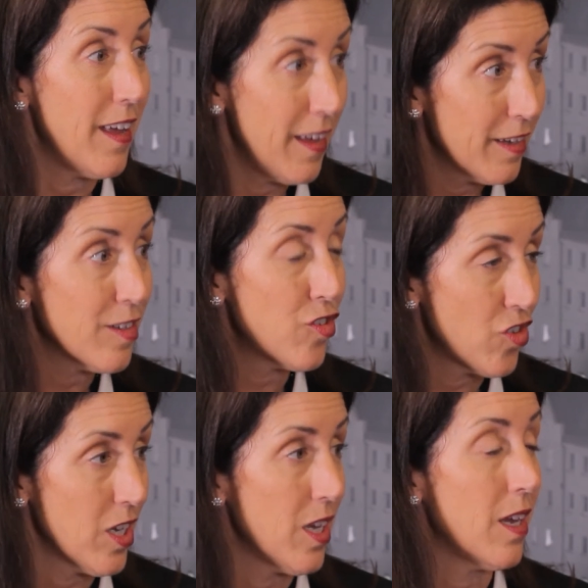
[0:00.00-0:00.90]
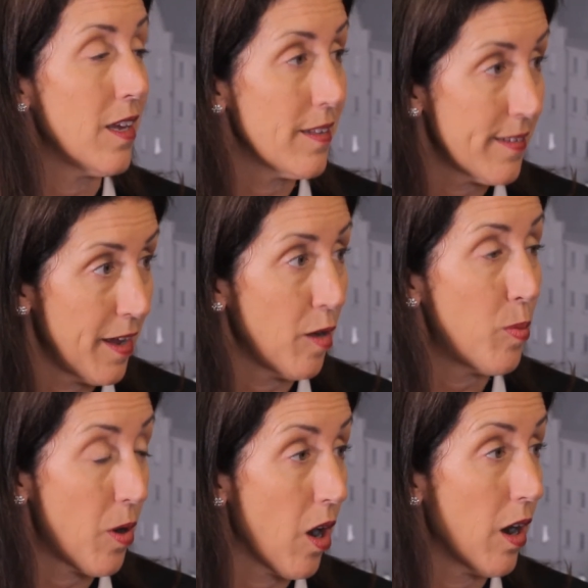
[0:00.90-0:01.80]
ESG is now
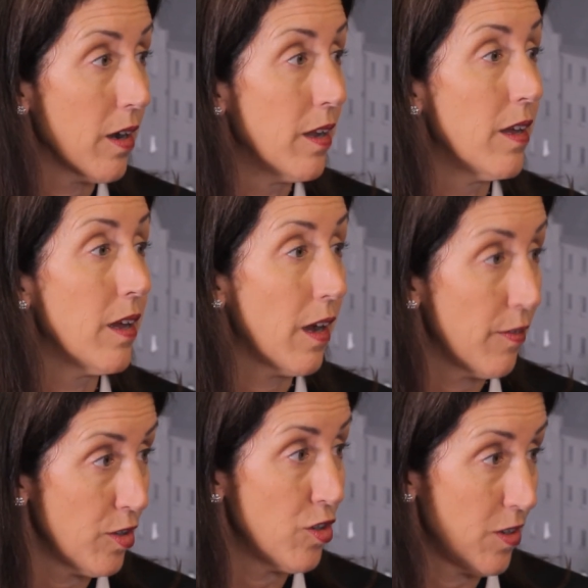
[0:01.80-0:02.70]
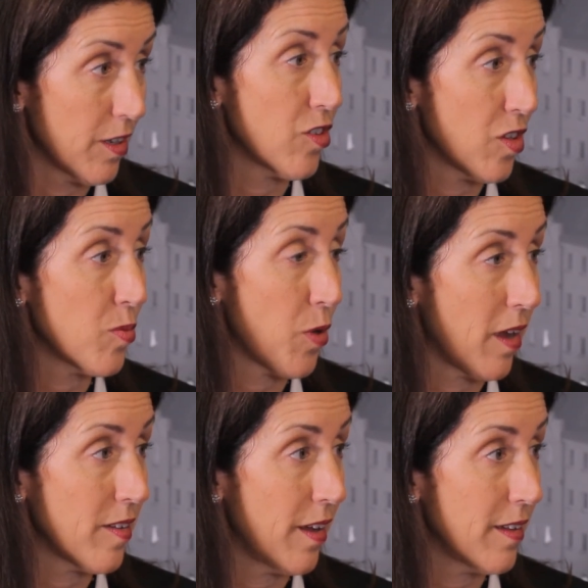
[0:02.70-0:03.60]
part of the due diligence
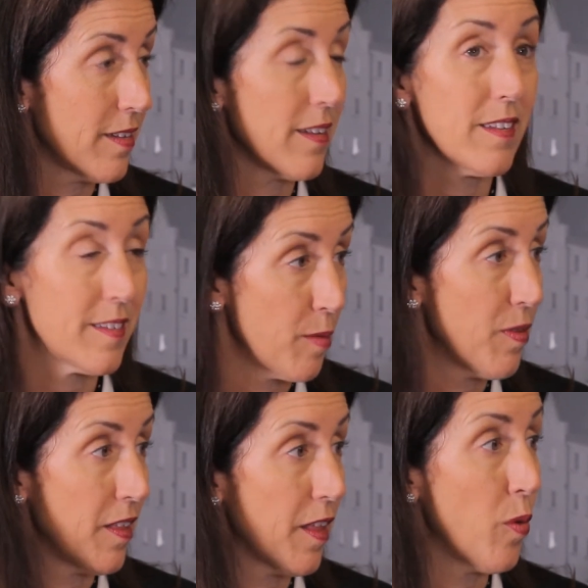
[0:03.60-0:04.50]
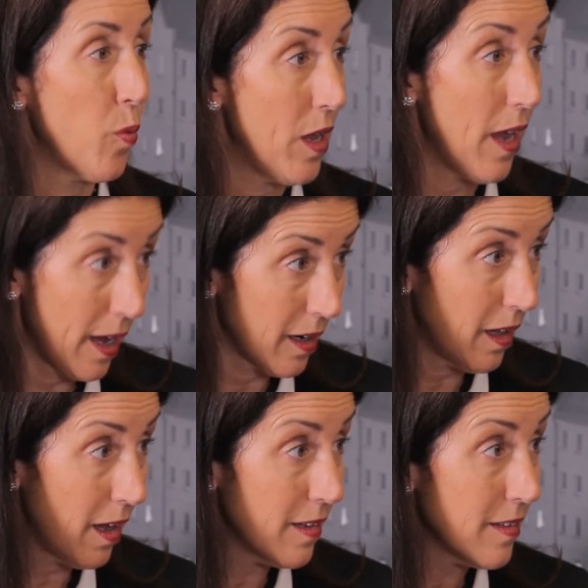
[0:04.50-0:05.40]
process. It's something that we
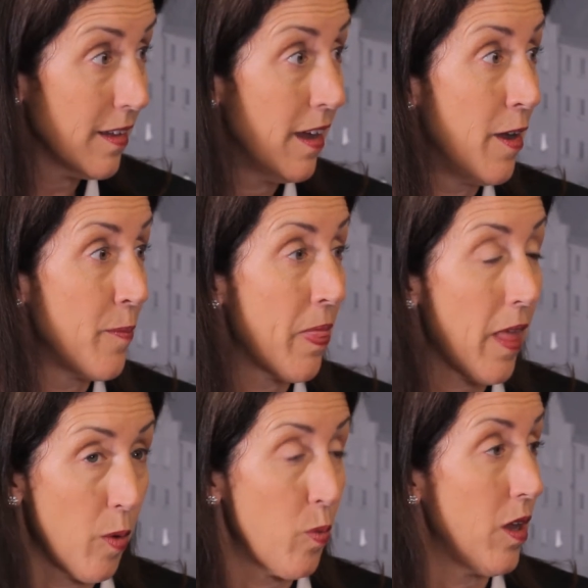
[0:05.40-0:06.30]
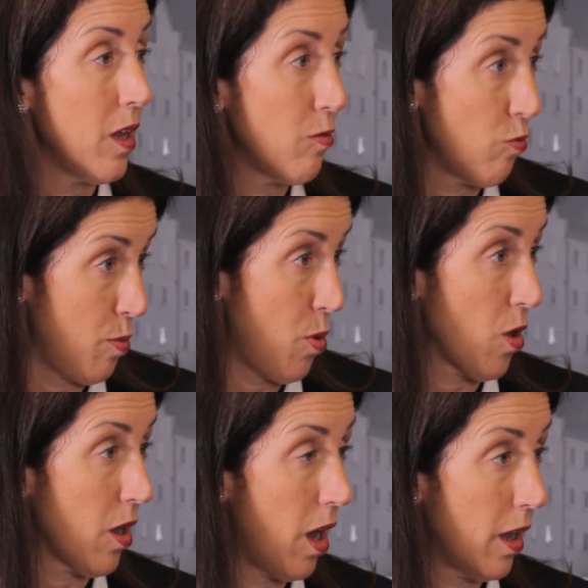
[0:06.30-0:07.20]
analyze and we
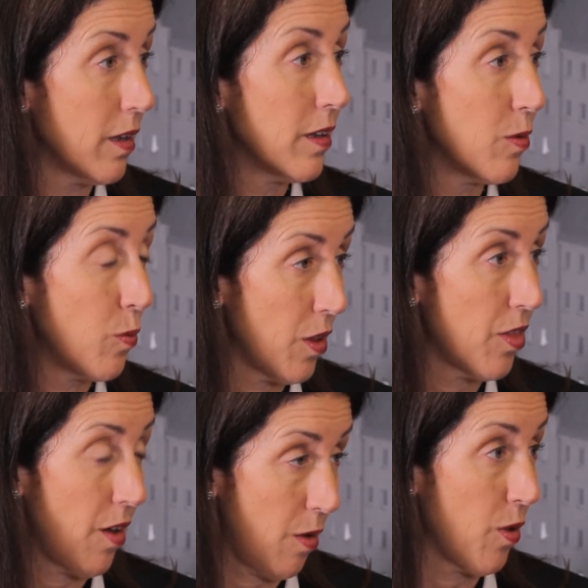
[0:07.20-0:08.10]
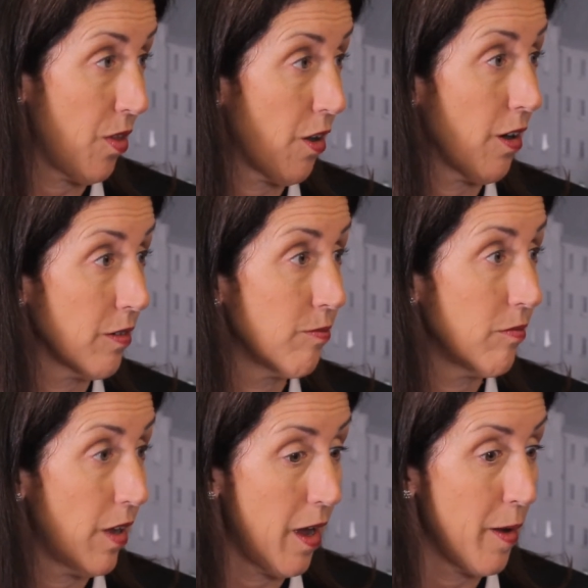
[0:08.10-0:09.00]
report on with our
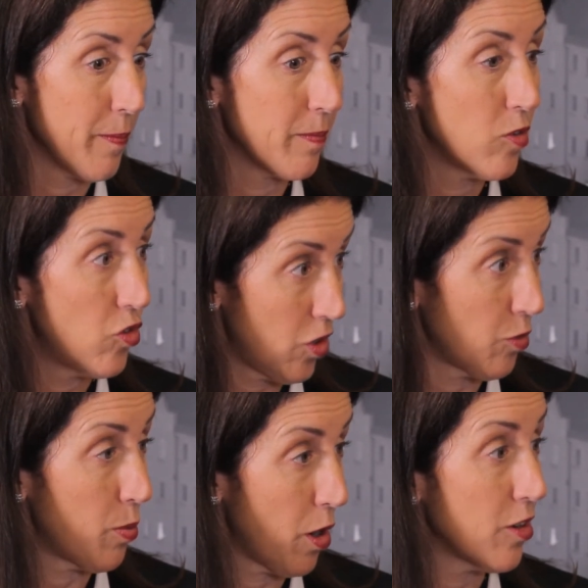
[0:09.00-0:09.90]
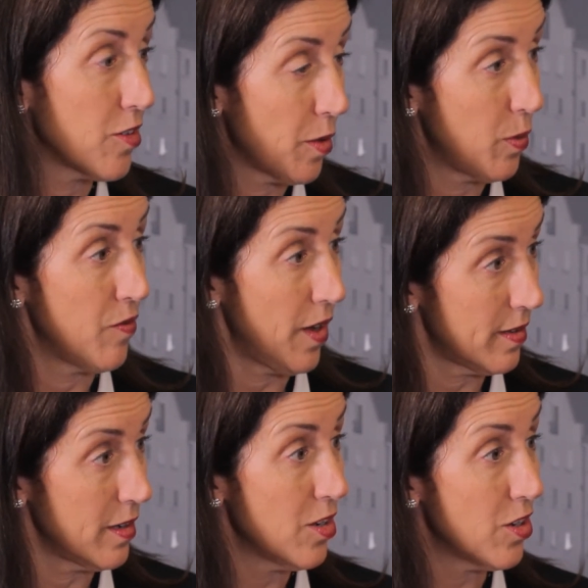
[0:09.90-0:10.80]
general partners that we
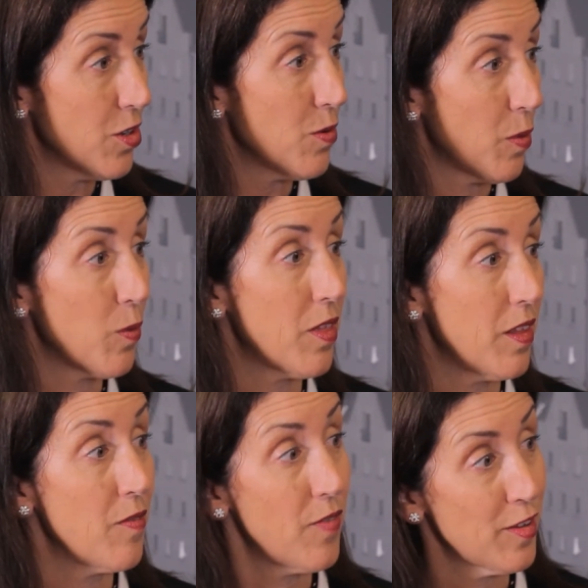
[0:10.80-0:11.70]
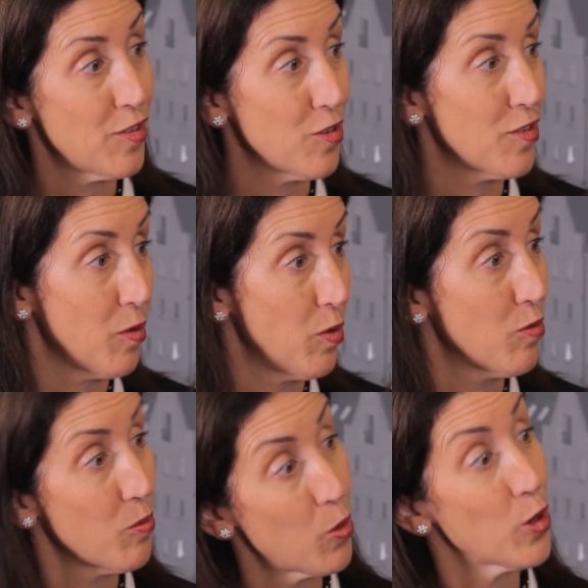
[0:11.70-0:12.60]
invest into and with the investors that we
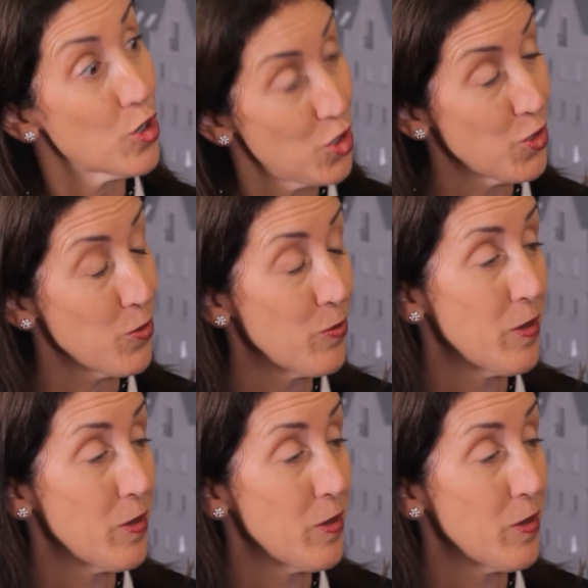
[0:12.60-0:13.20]
report to.